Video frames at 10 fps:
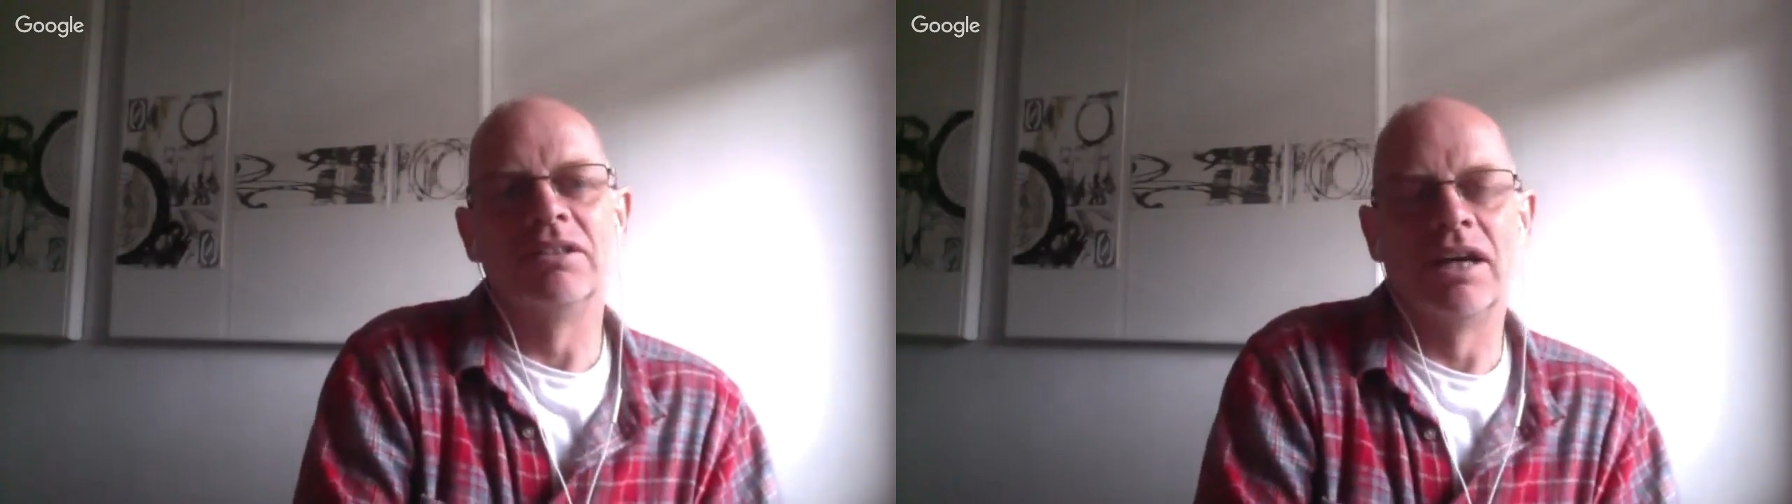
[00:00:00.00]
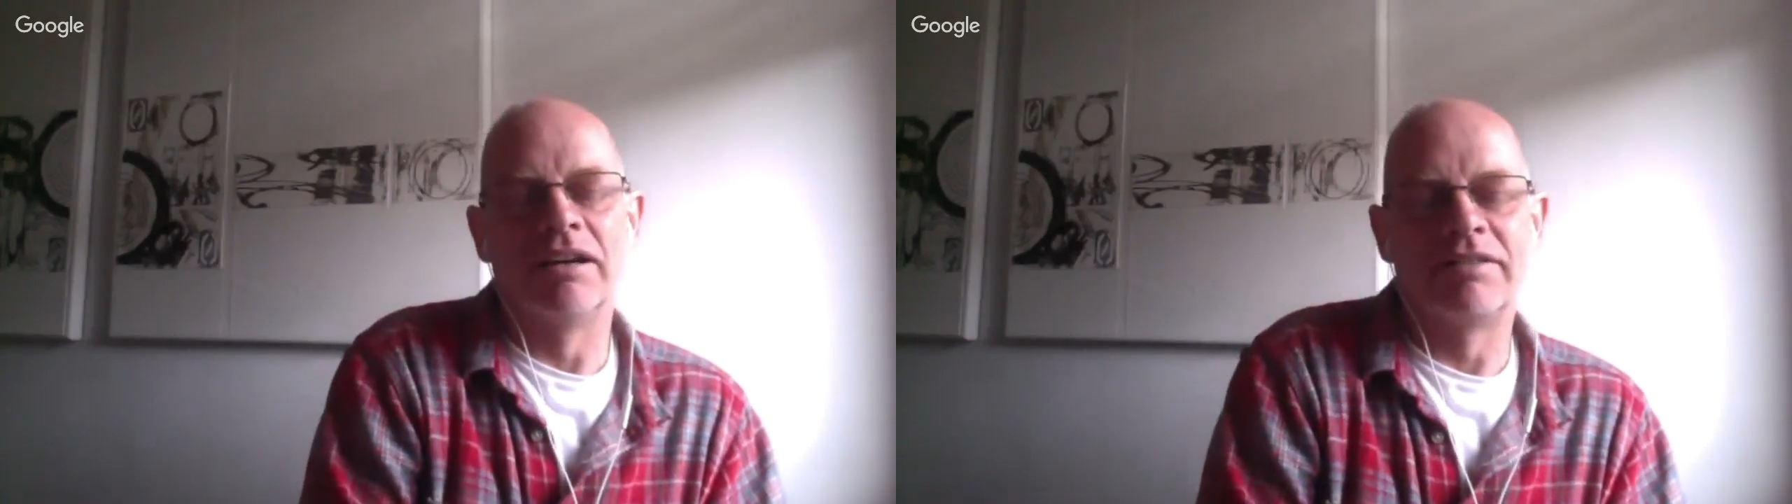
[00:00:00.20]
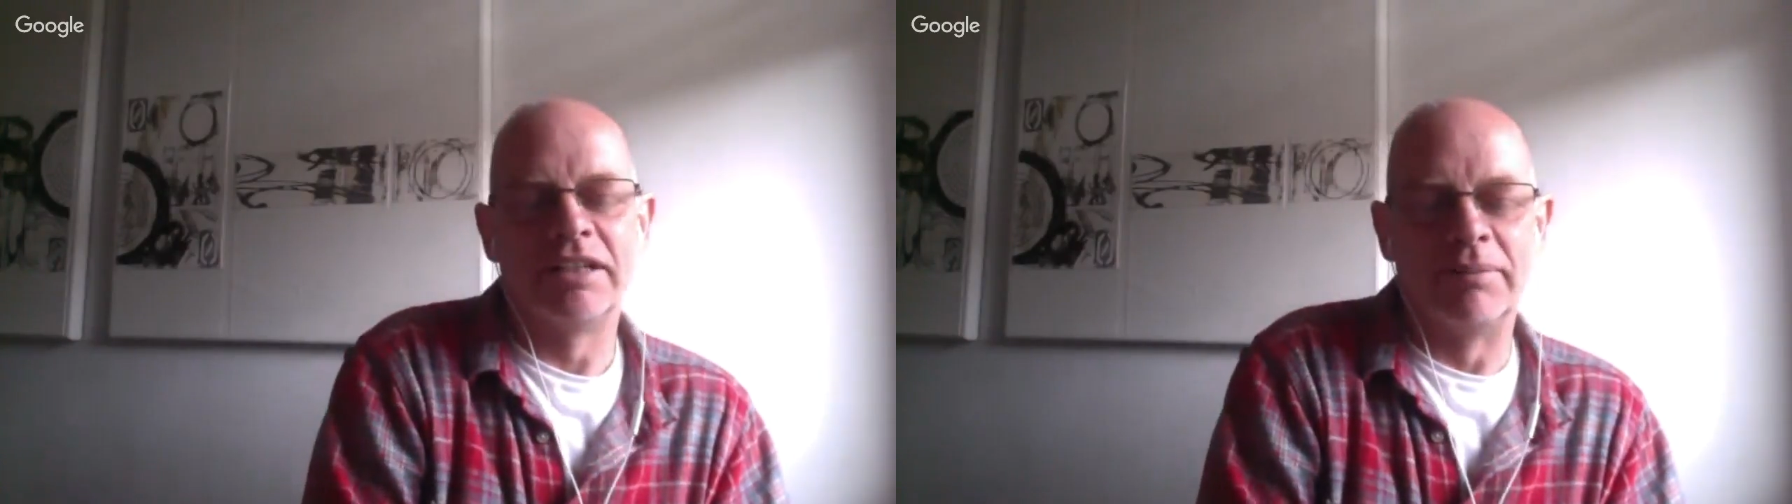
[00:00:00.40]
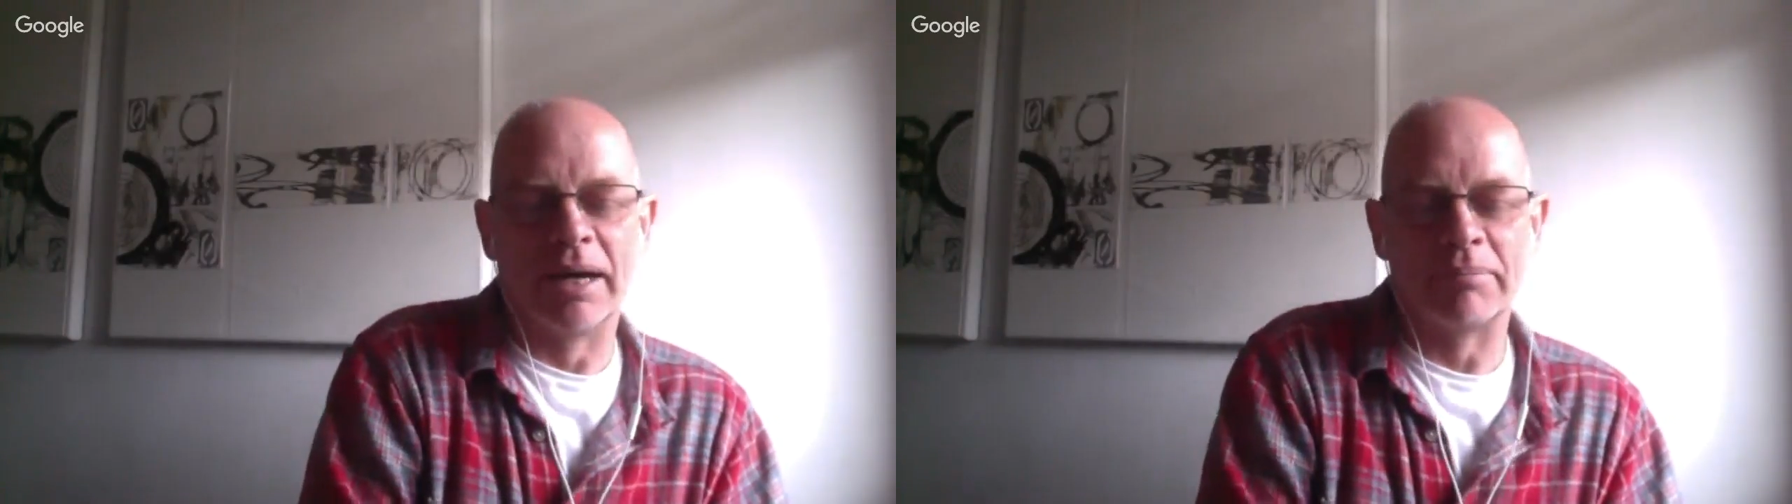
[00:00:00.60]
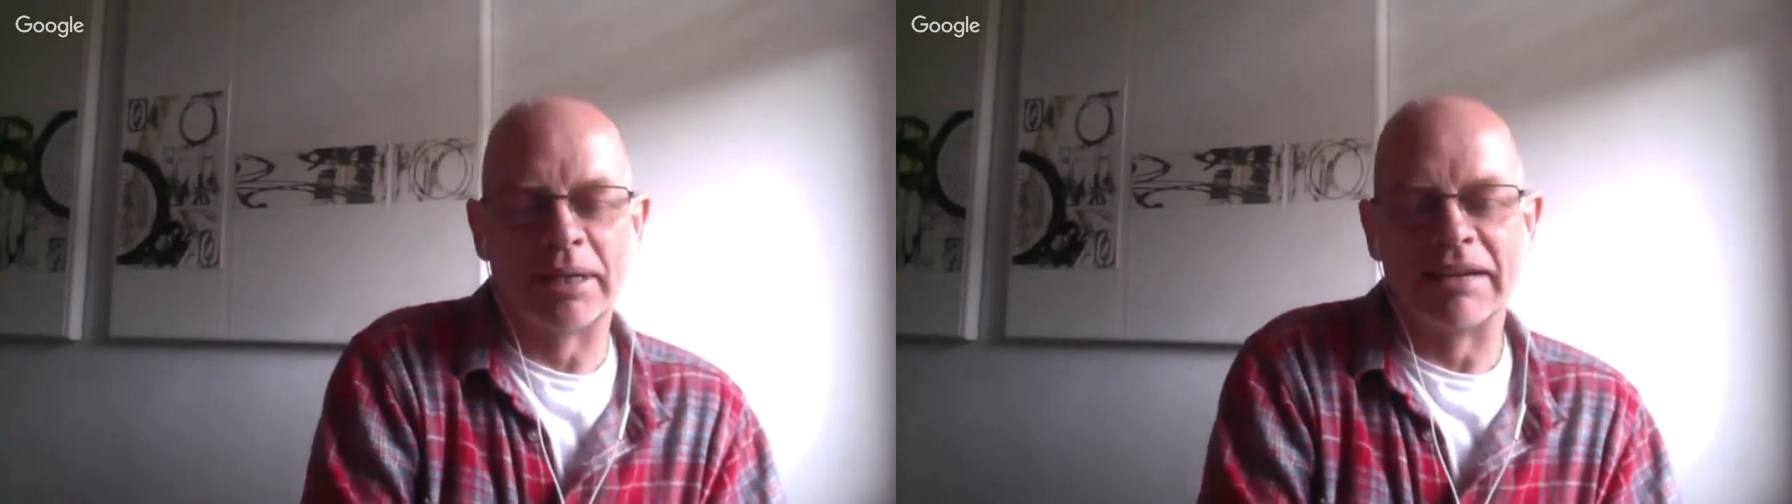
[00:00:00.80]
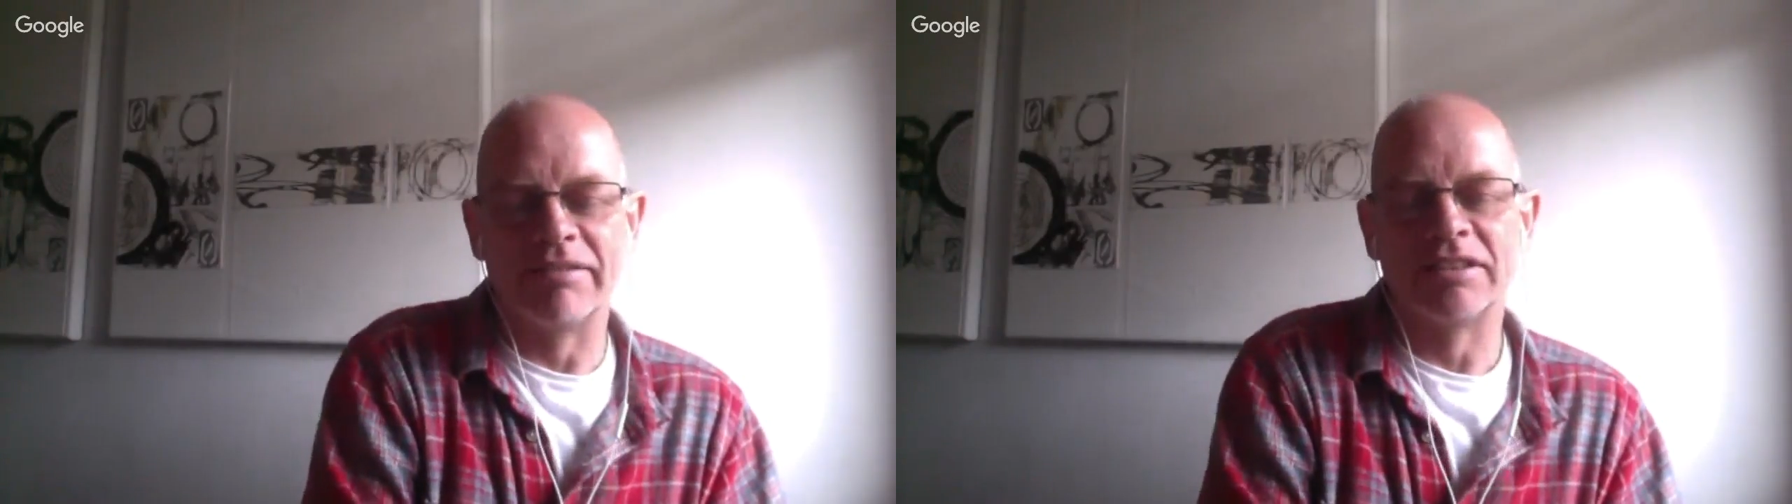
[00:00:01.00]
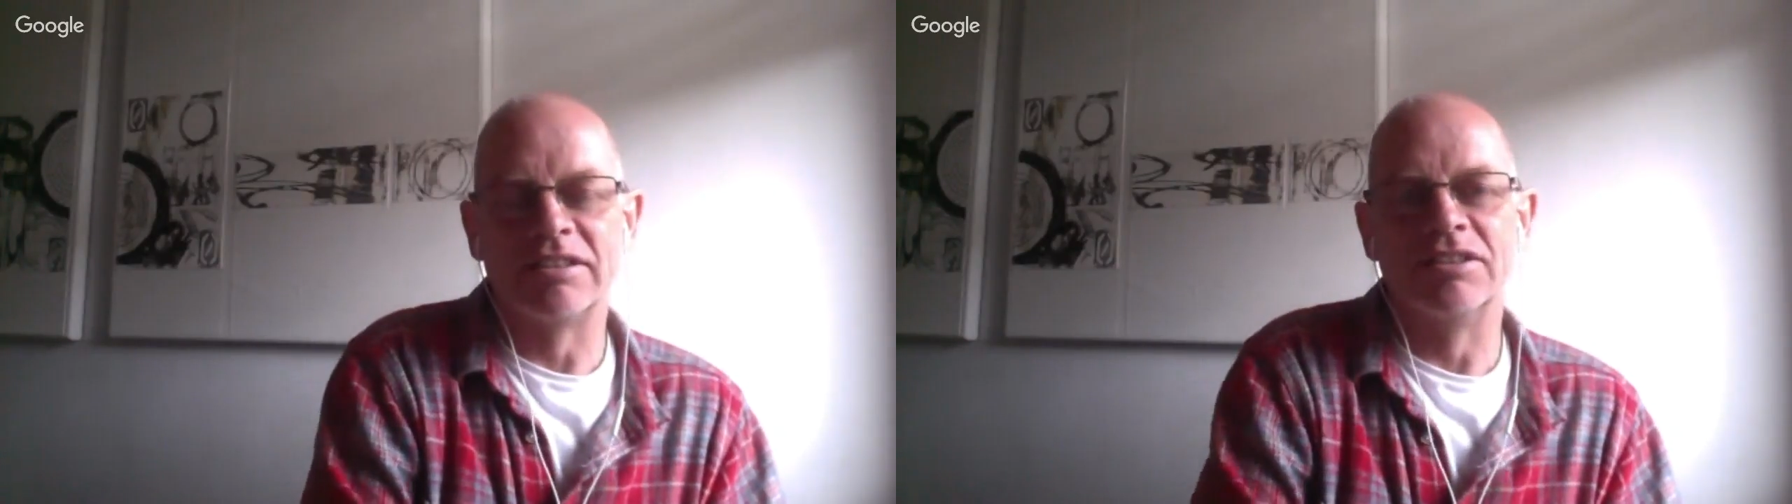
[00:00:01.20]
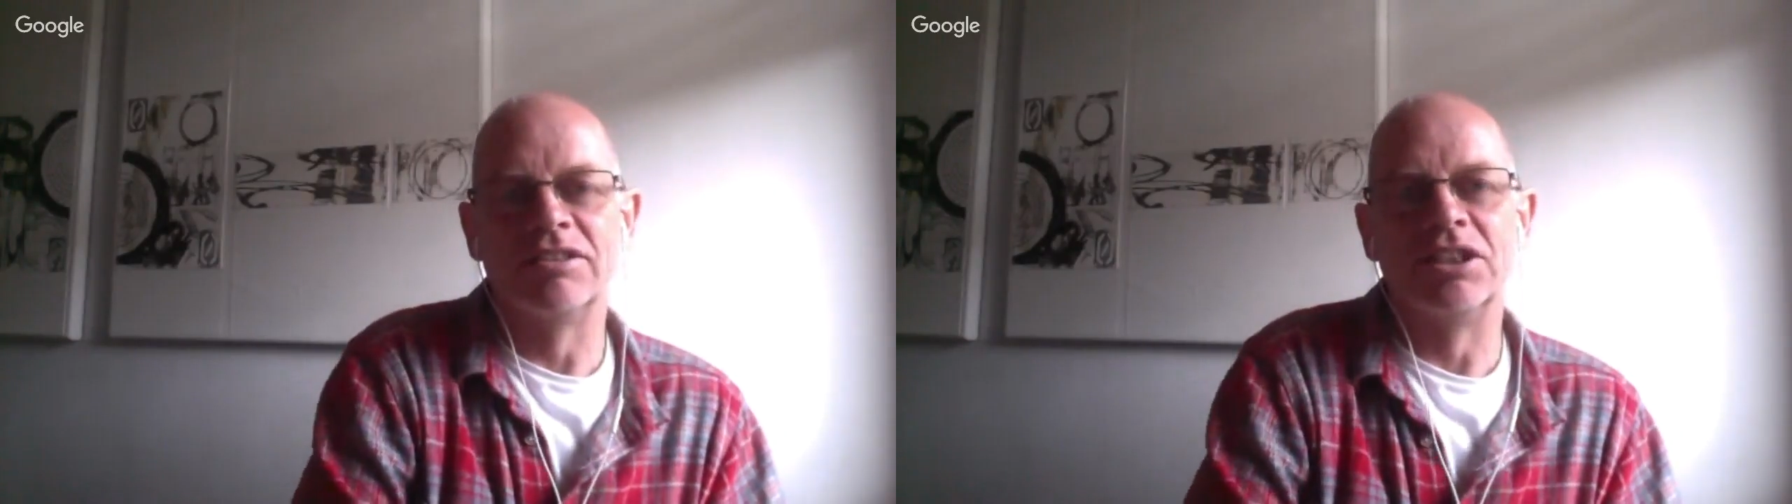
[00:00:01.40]
feedback be given to the
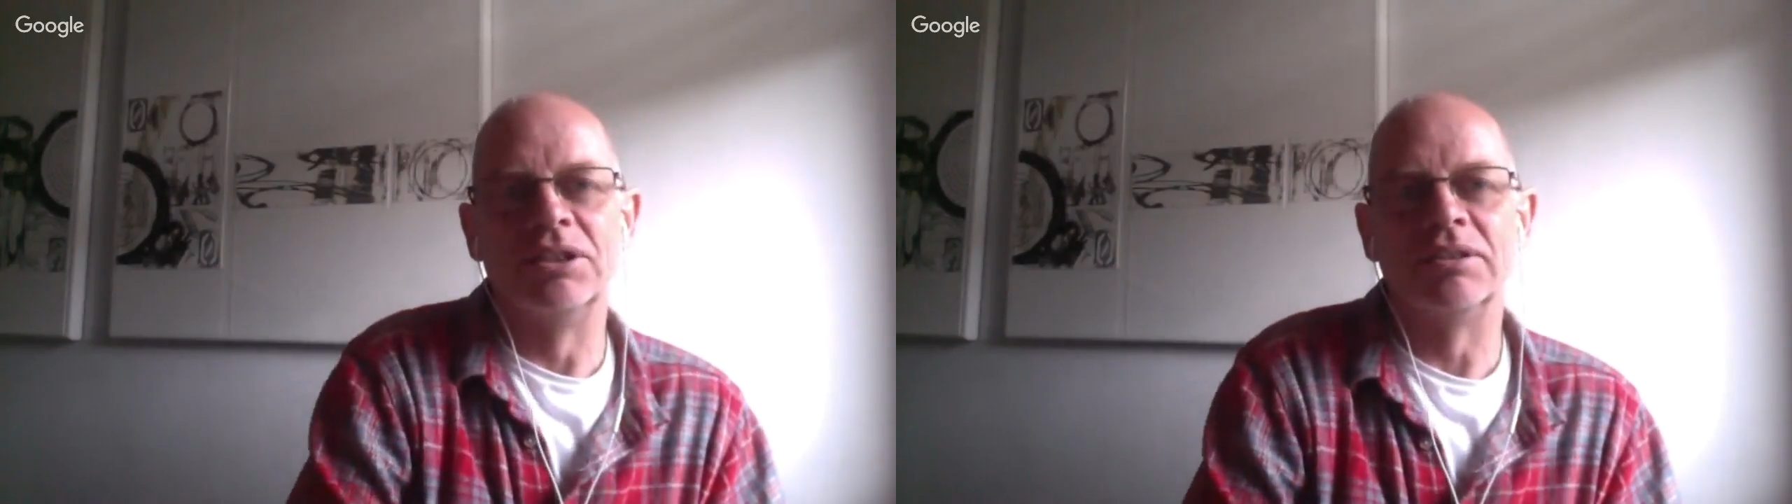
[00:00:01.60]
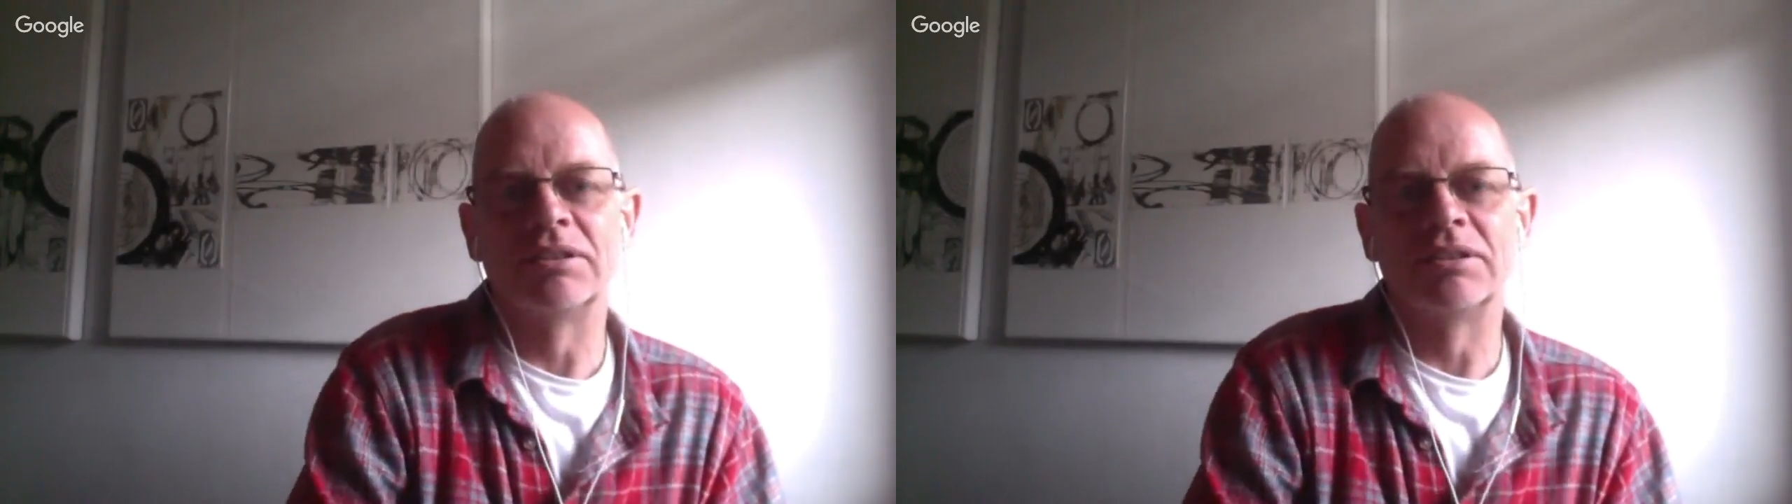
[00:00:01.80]
students?